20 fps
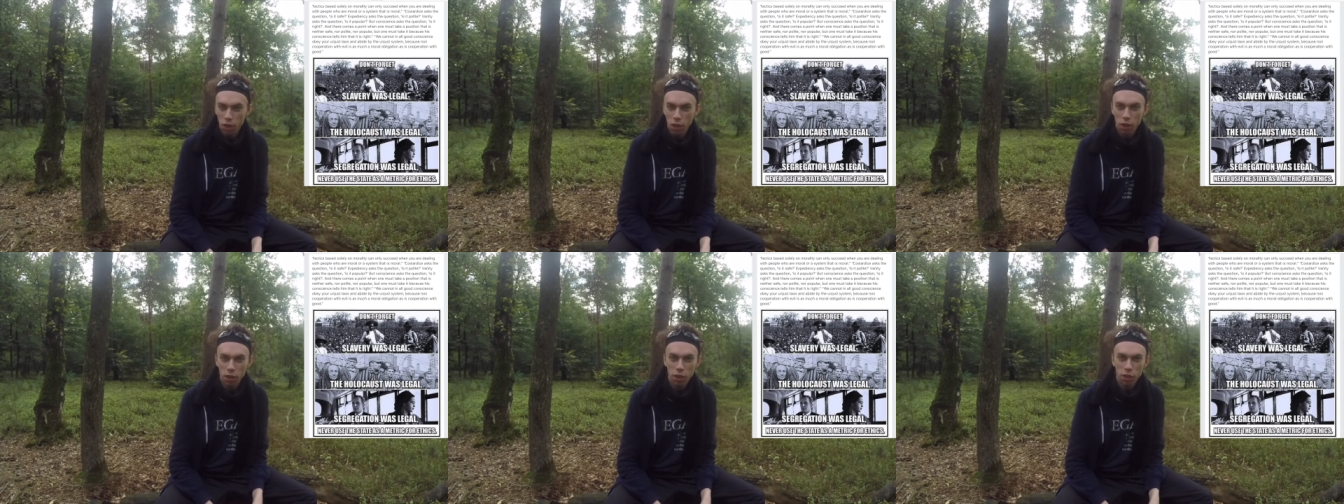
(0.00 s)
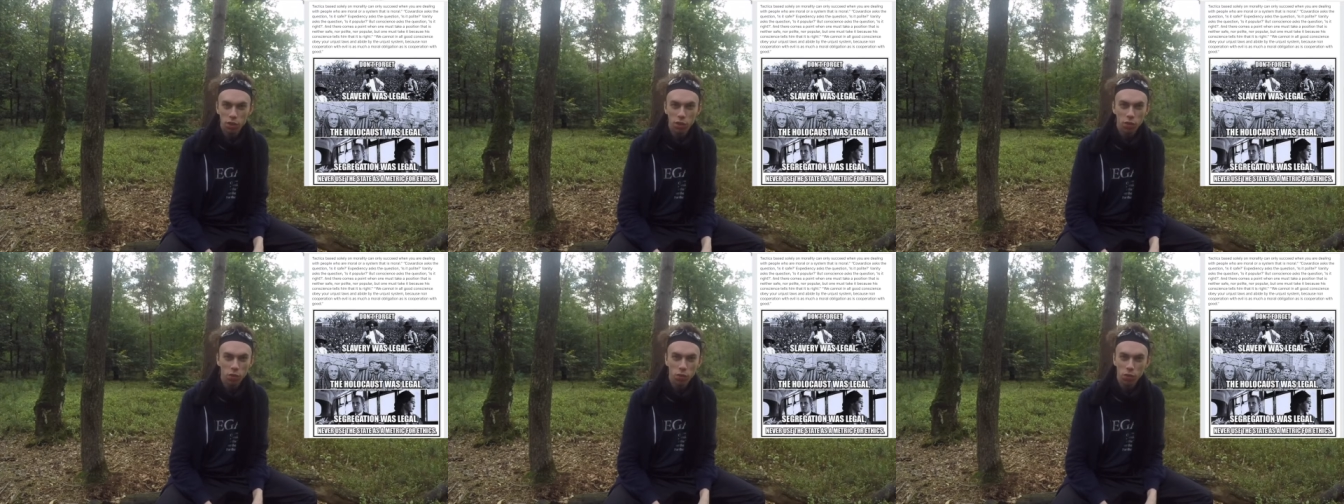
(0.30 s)
And
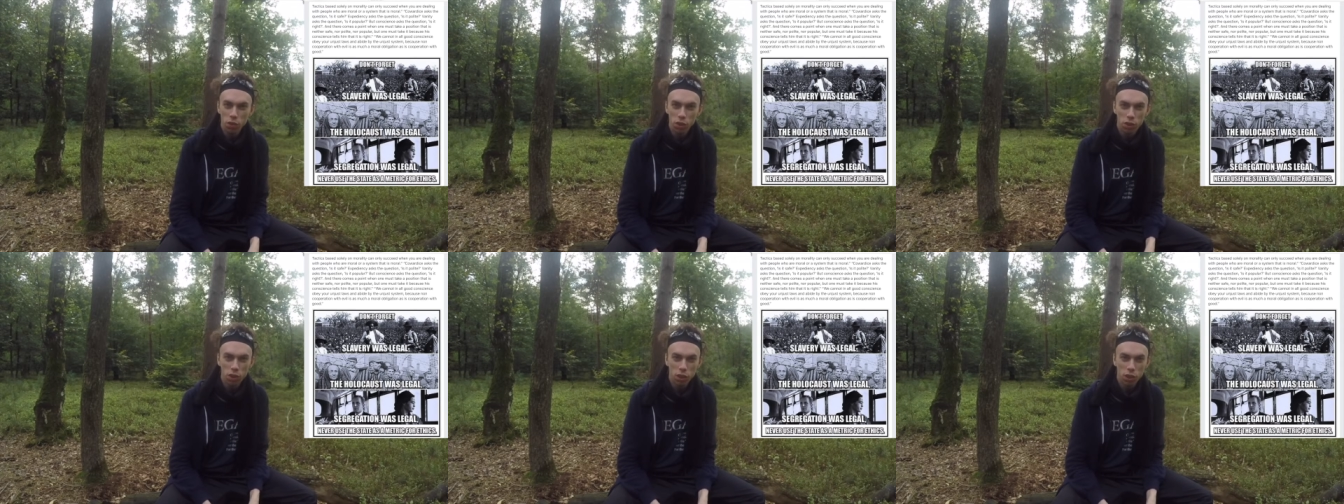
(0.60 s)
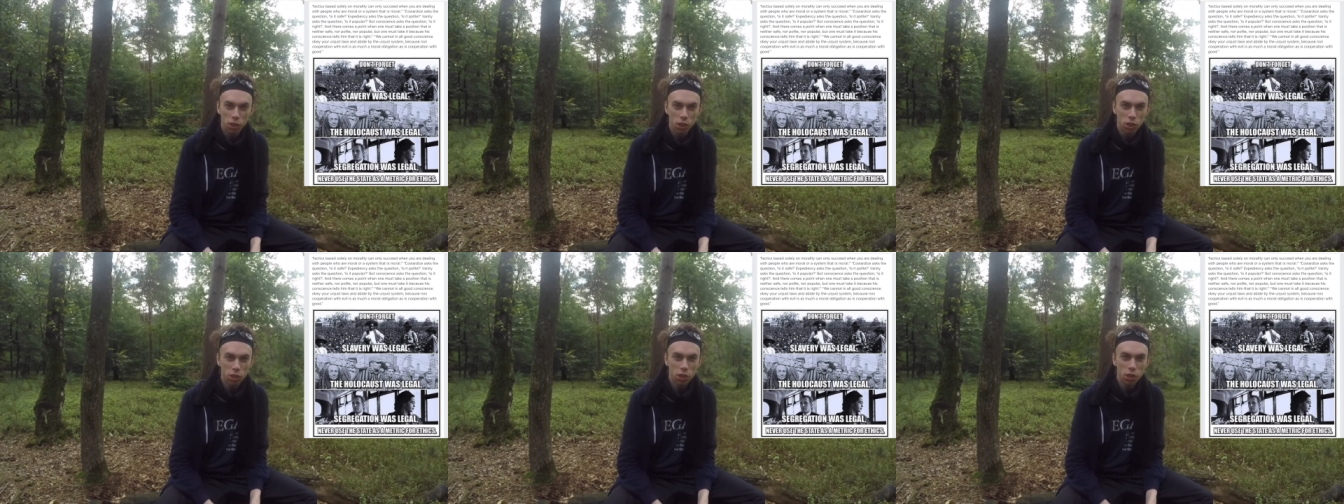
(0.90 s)
the only thing
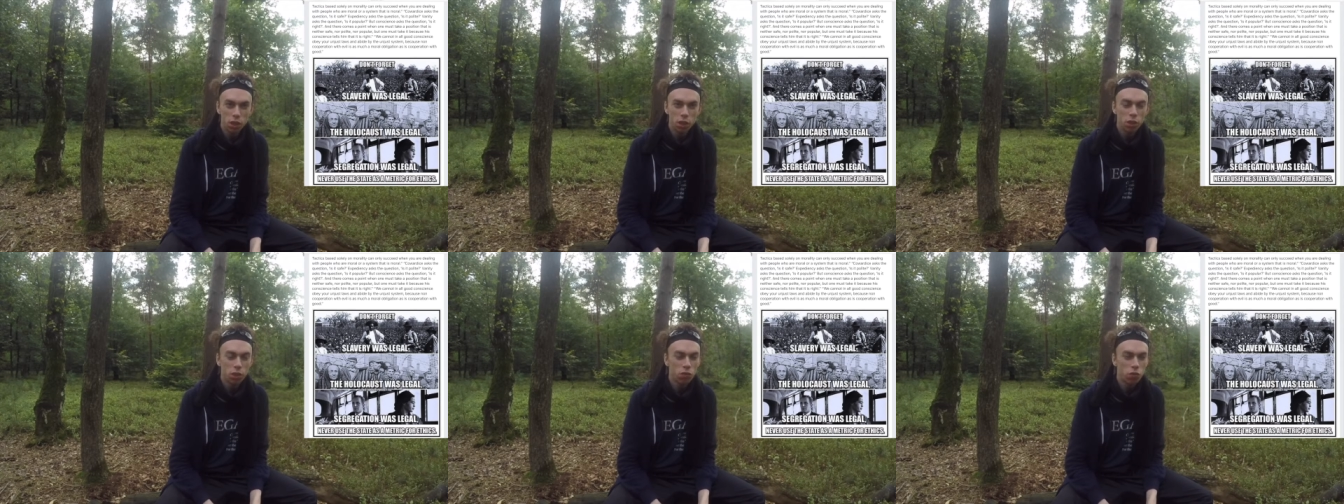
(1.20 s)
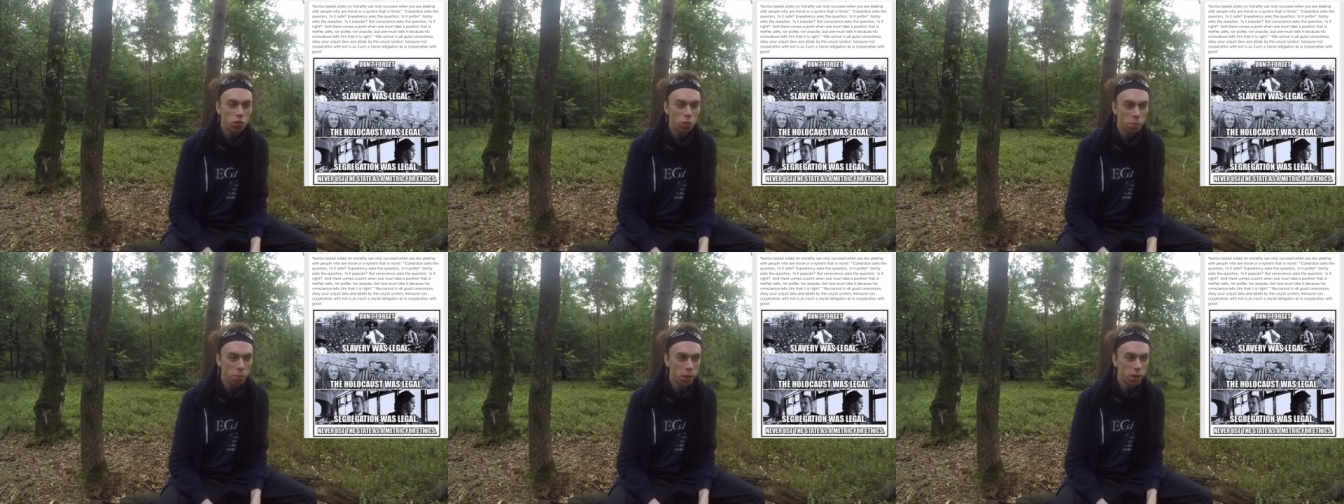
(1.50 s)
that's needed
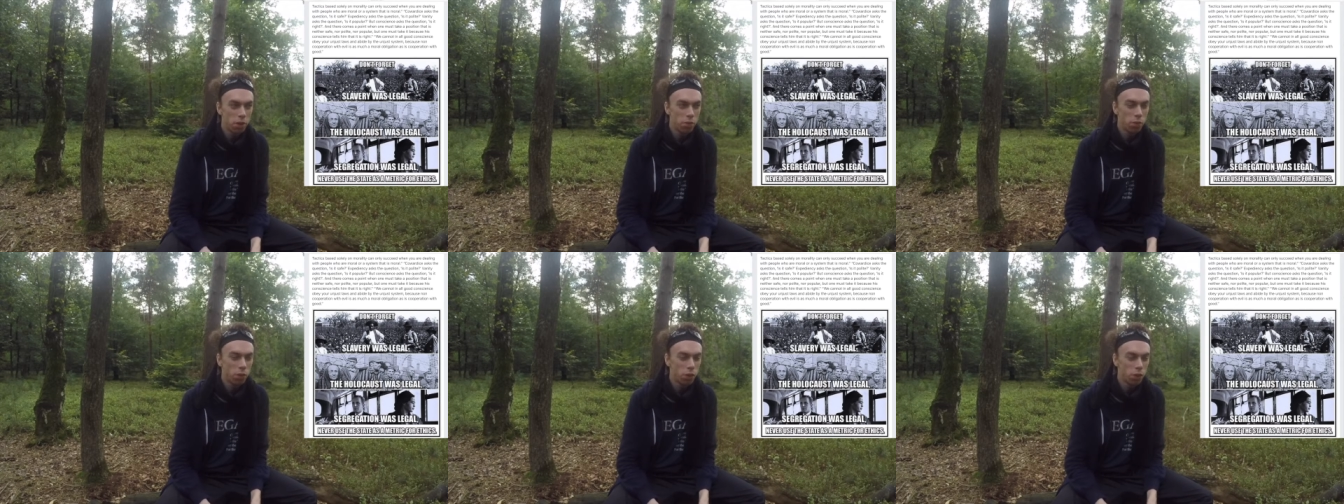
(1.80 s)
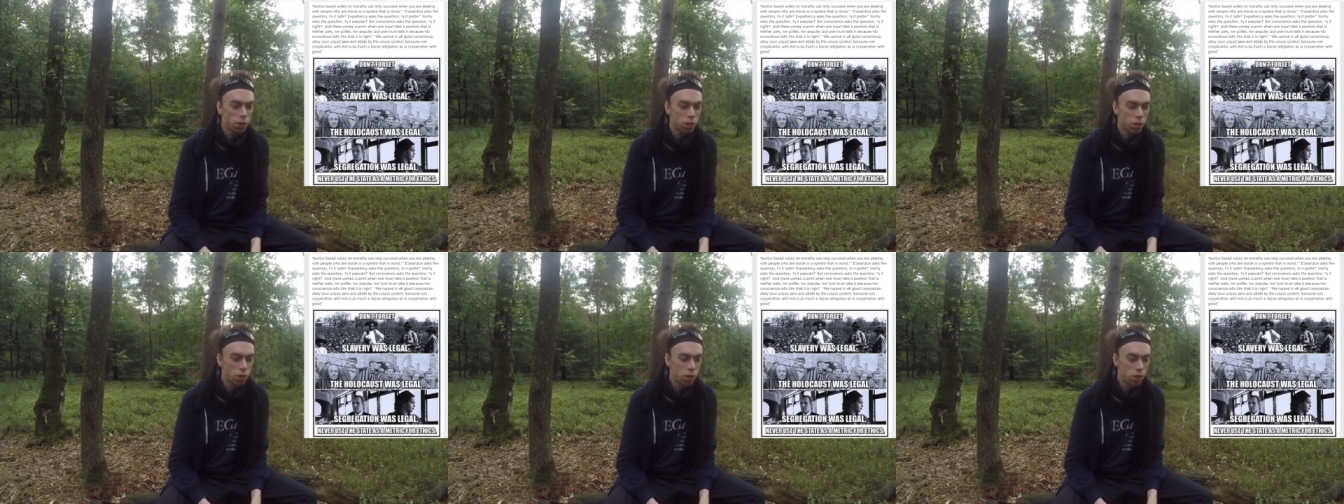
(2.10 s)
for me
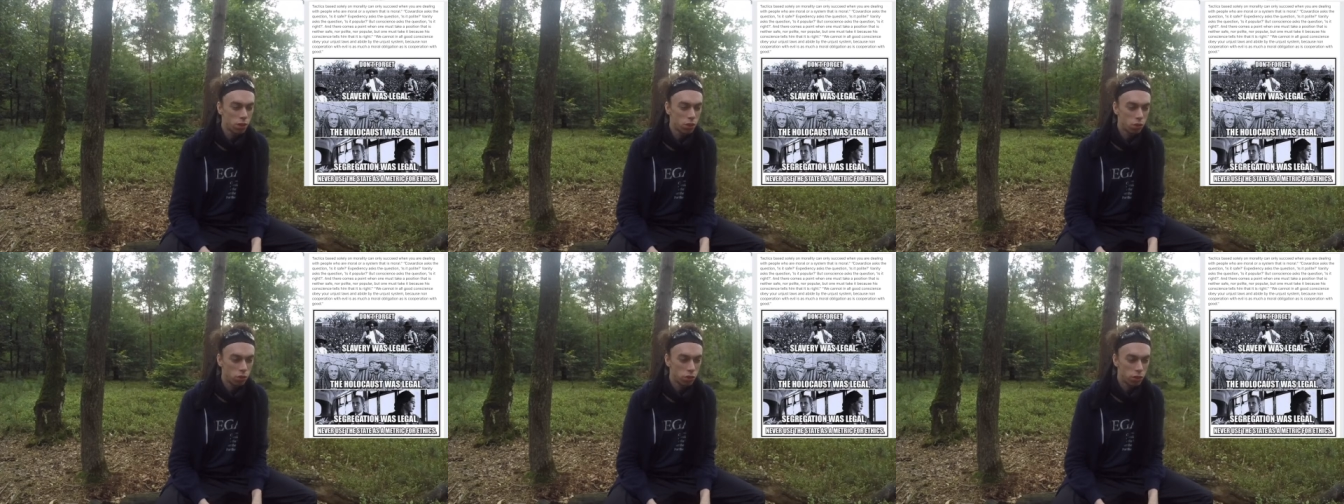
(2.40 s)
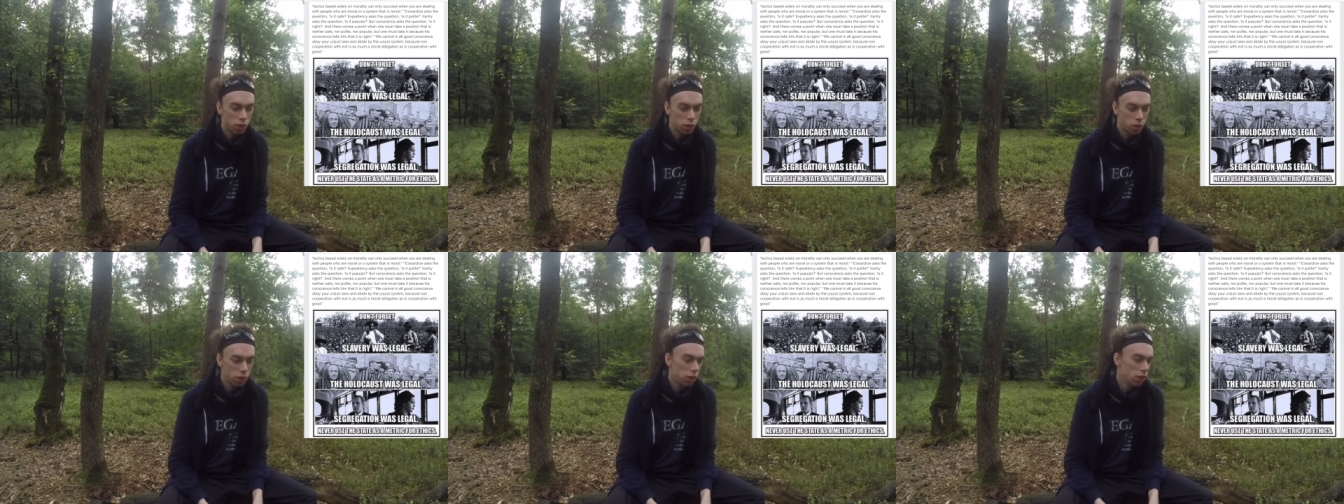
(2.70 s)
was uh, to
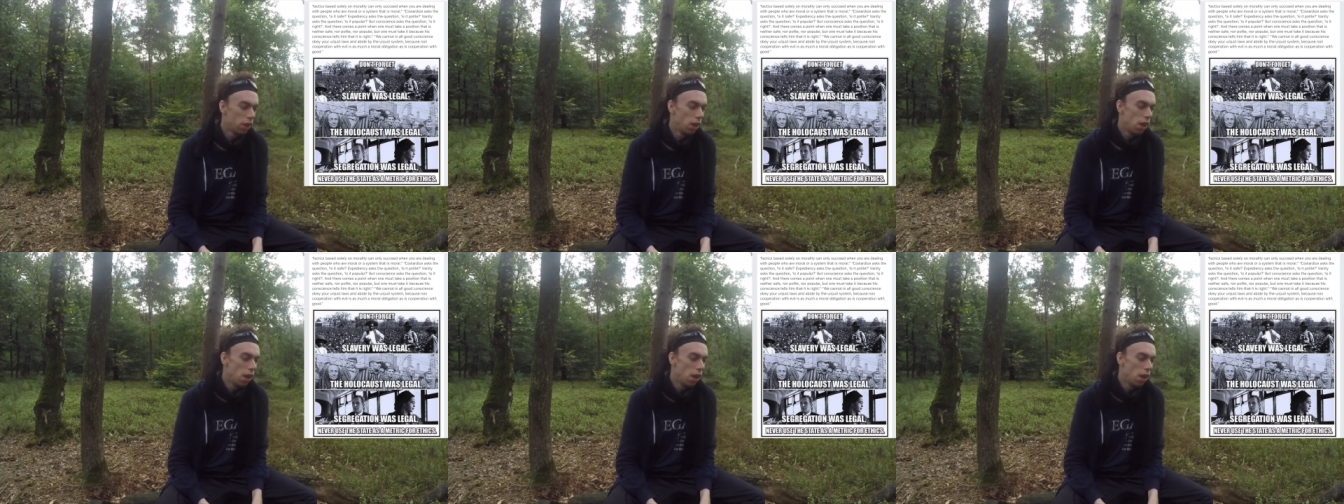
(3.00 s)
see